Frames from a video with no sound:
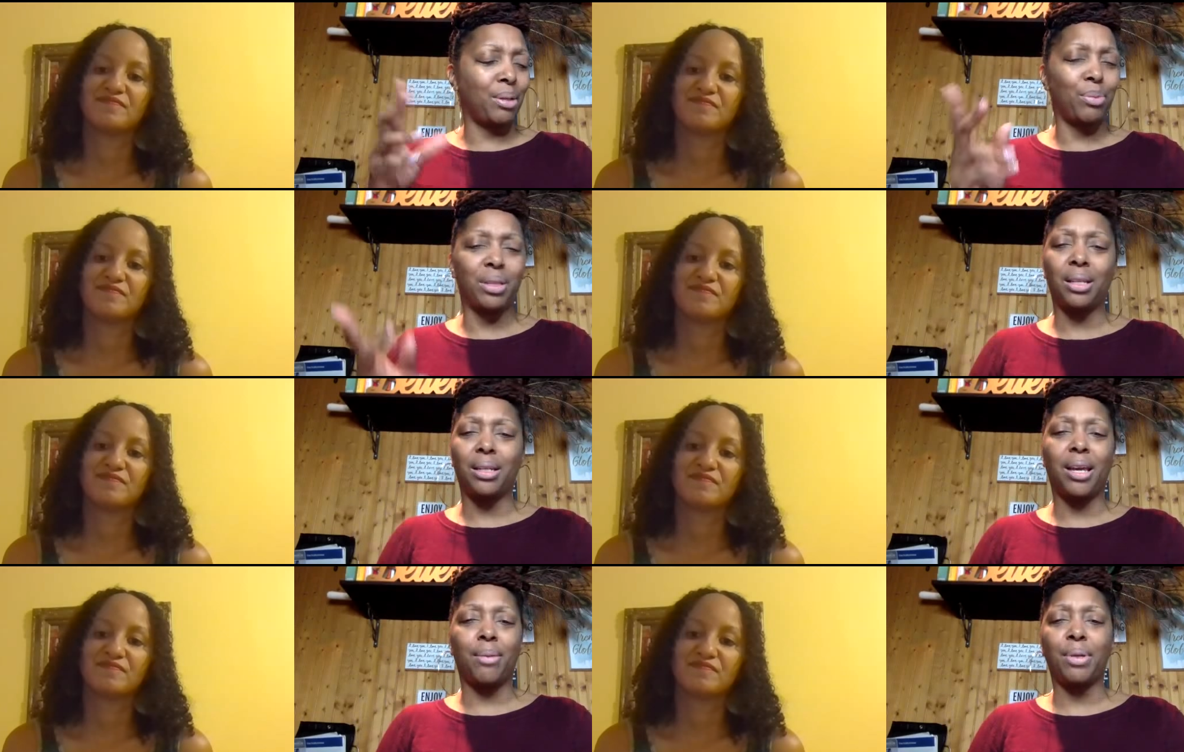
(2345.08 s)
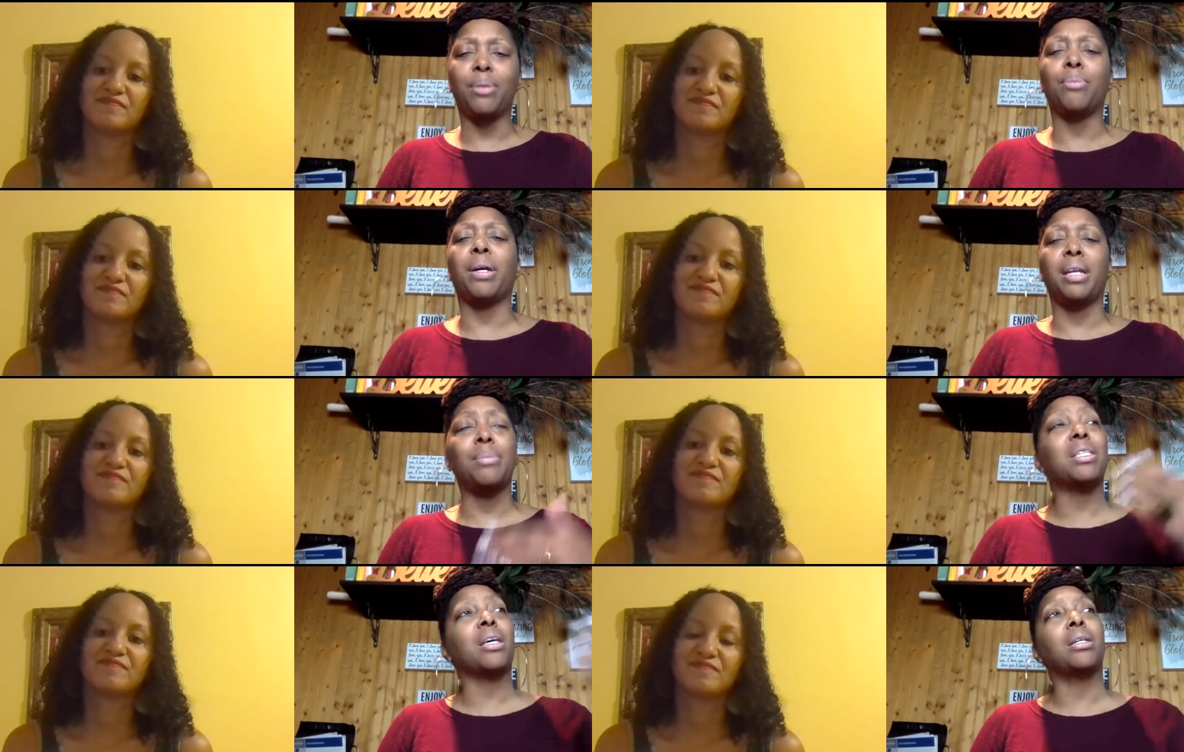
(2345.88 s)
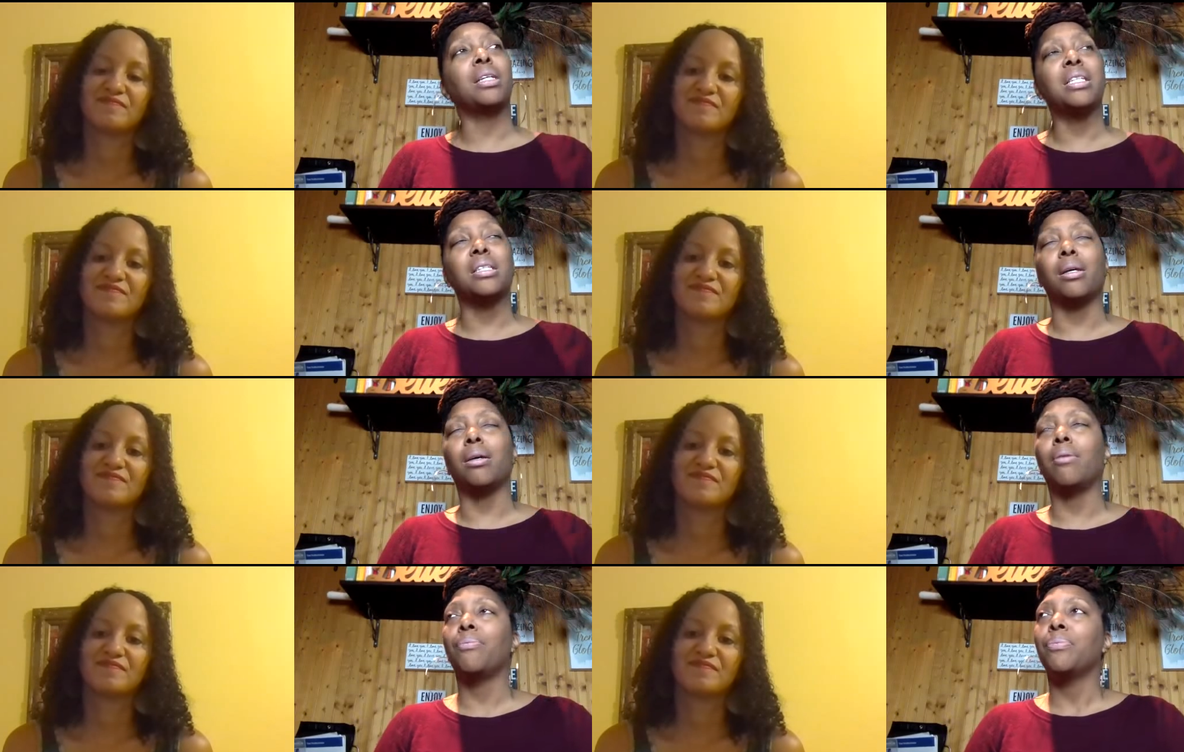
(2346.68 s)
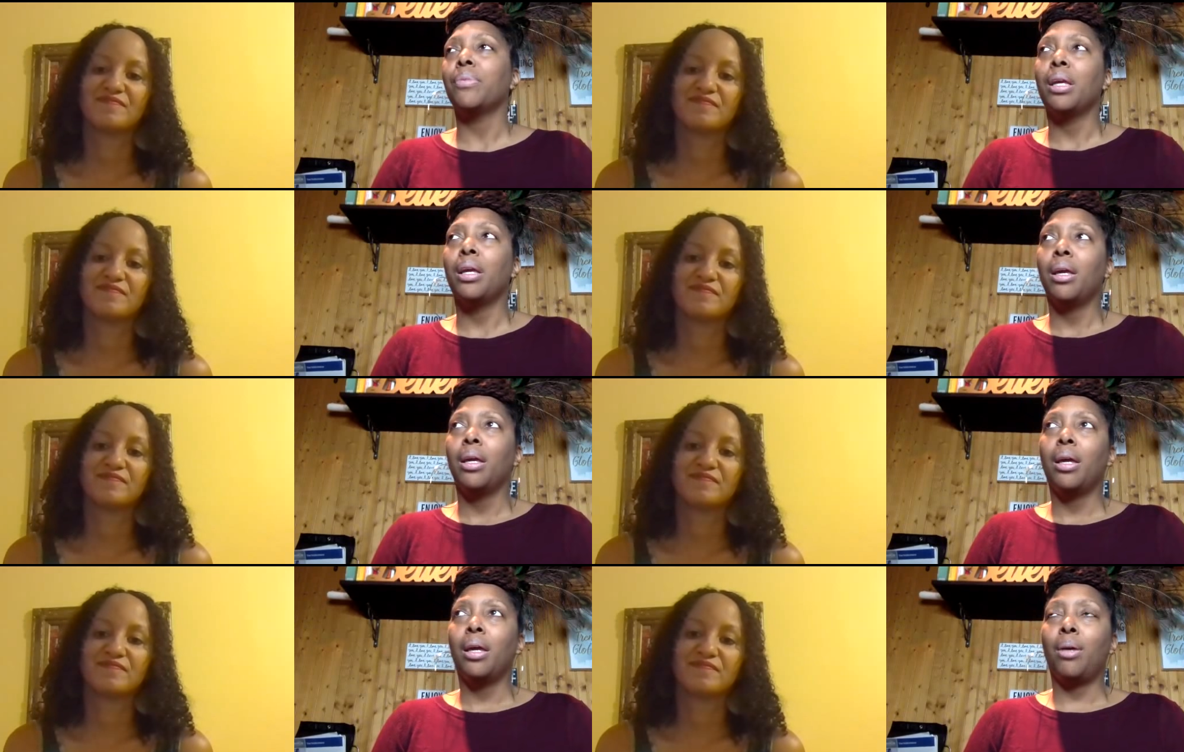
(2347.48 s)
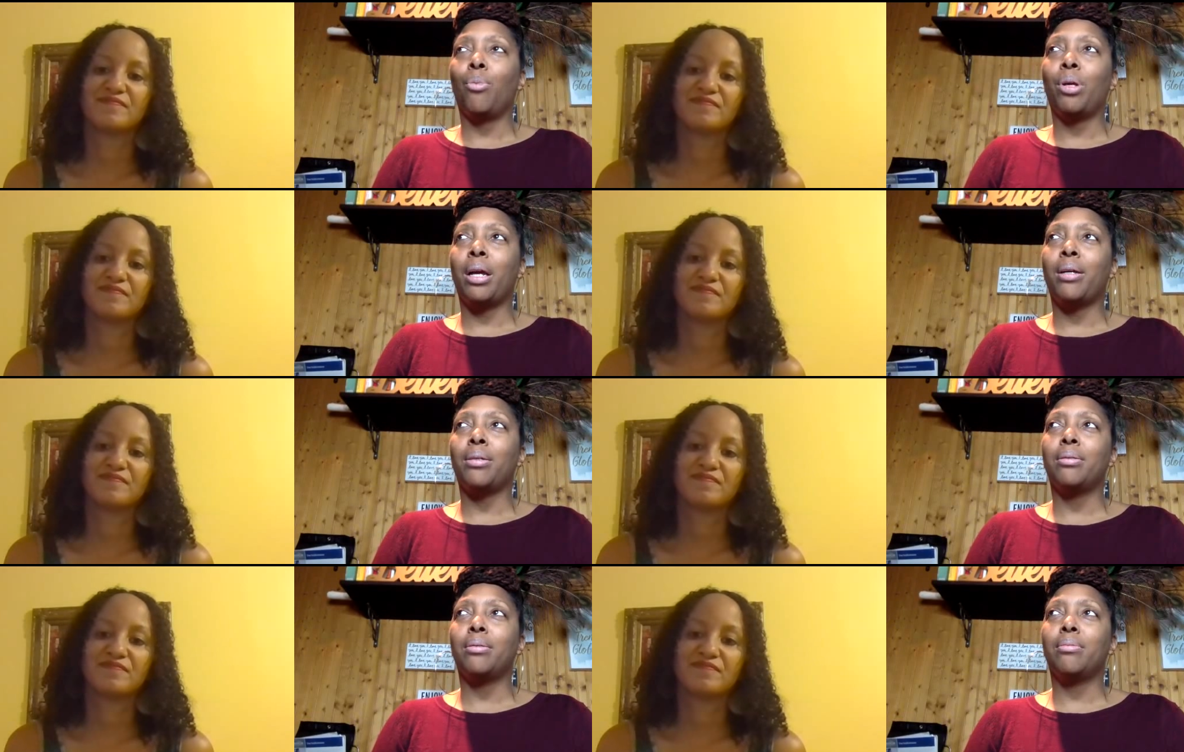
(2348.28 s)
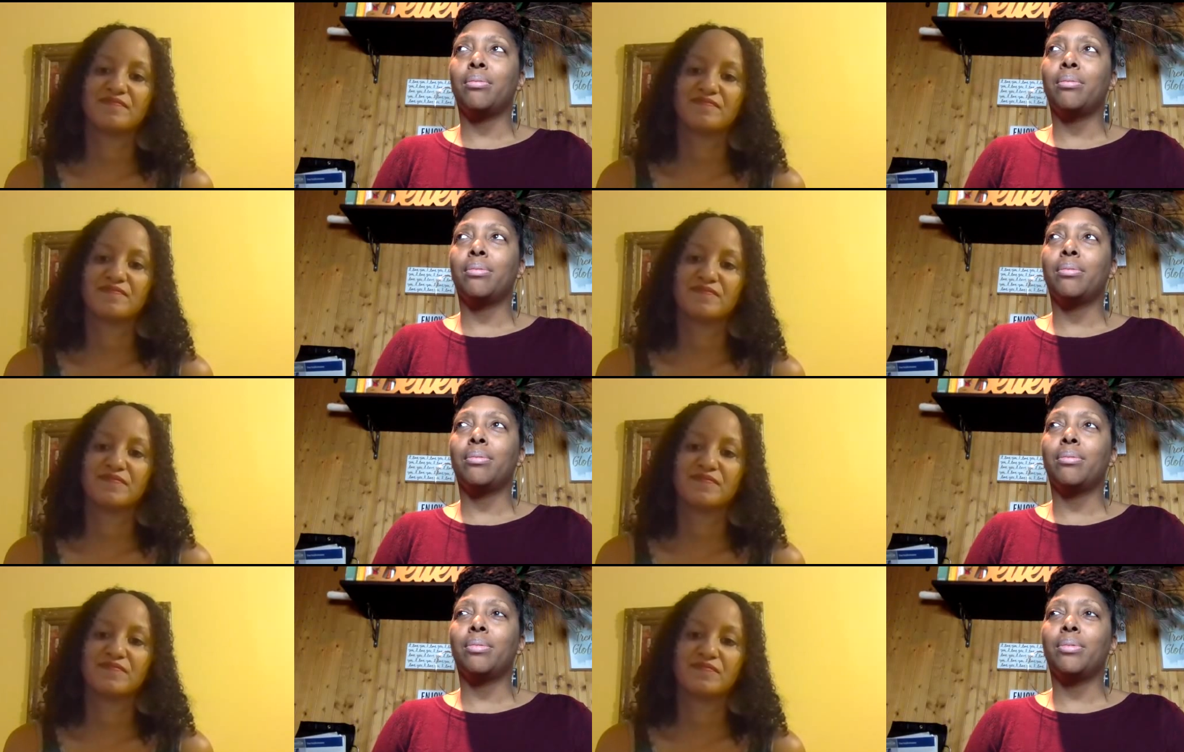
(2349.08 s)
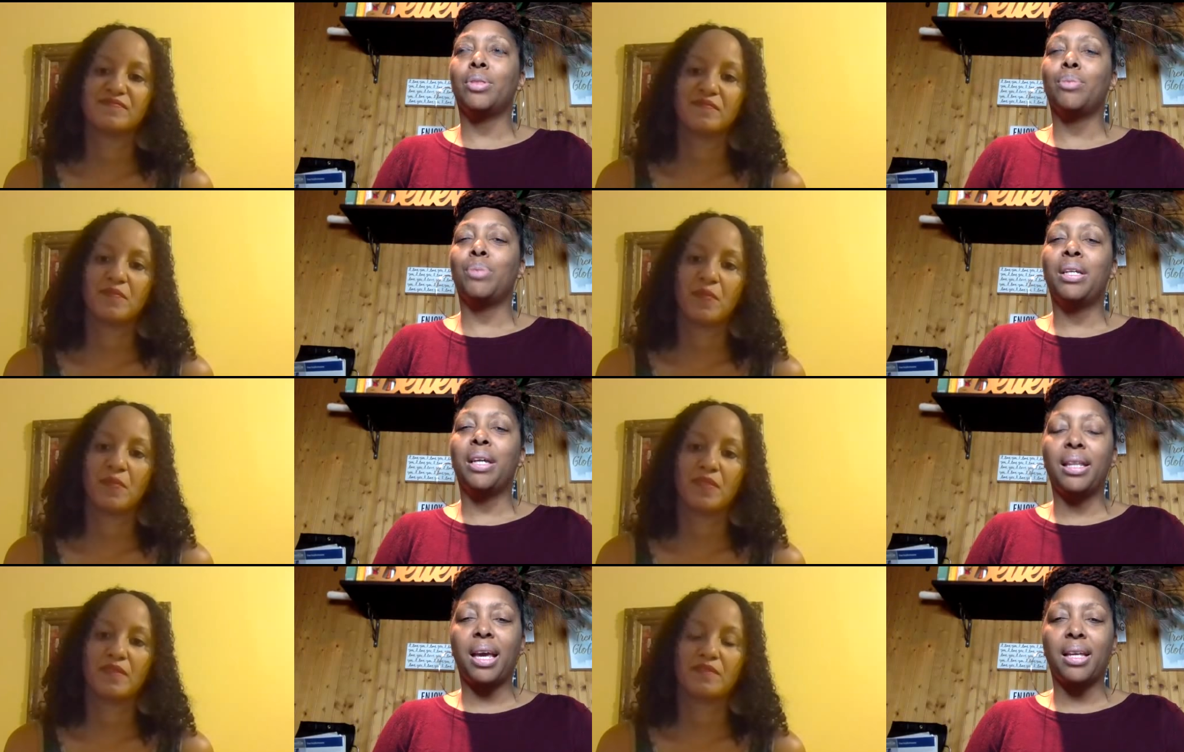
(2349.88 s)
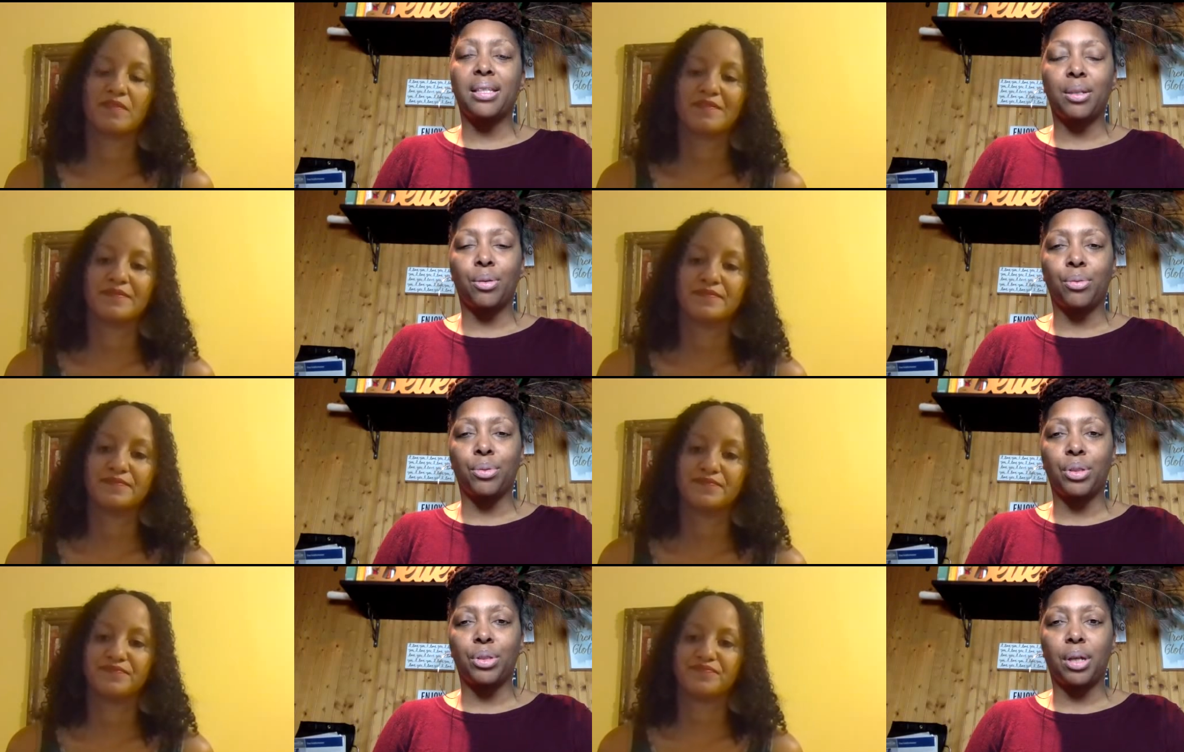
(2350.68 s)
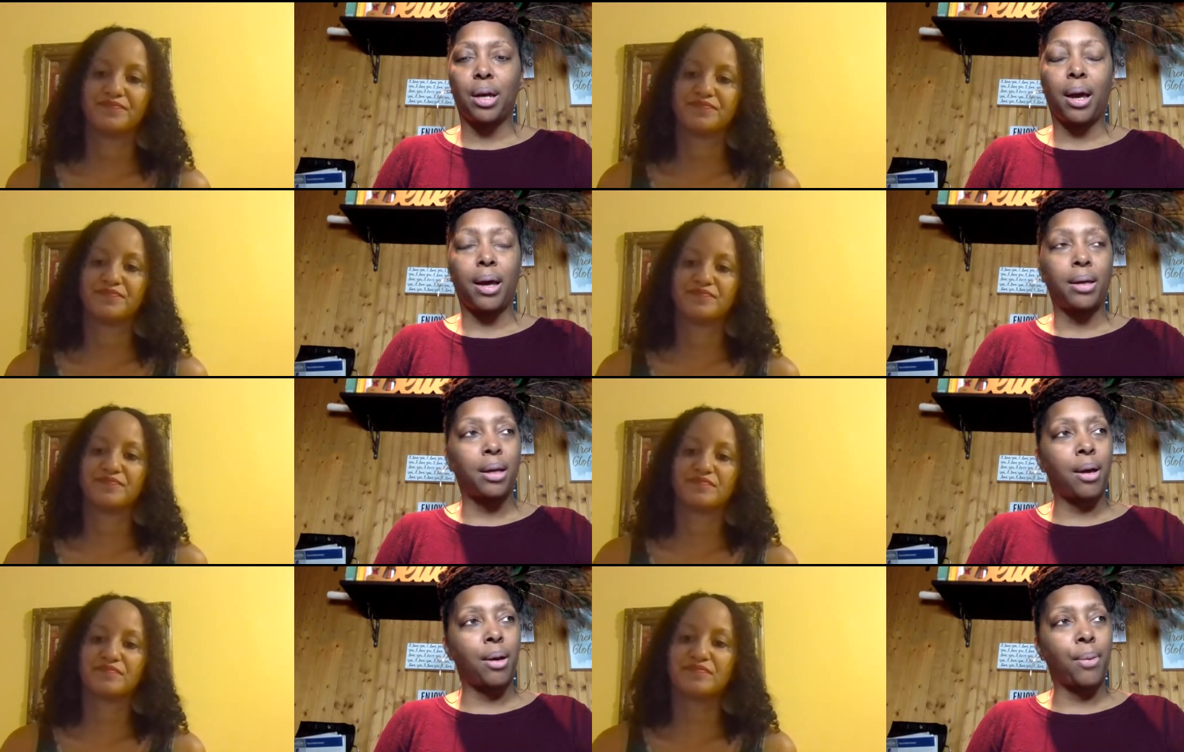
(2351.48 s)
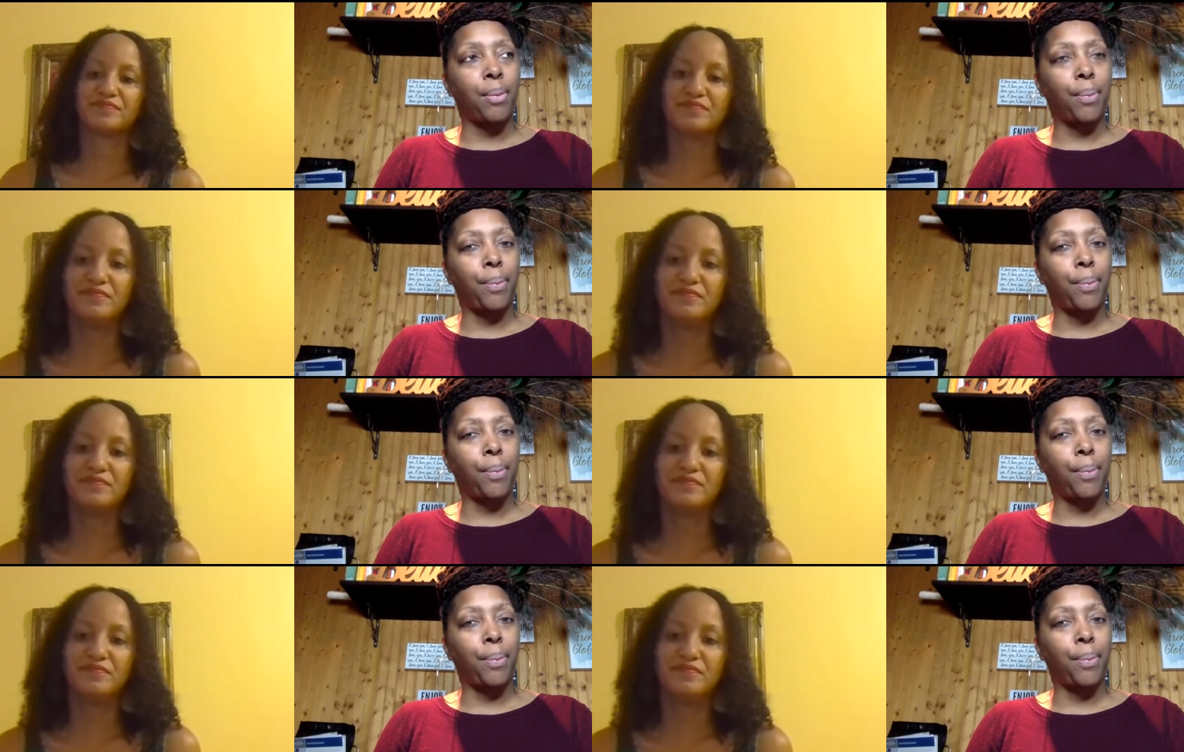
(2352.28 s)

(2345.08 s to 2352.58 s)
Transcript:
Speaker 1: what they named me. My name is Alisa. And when I began that search, I um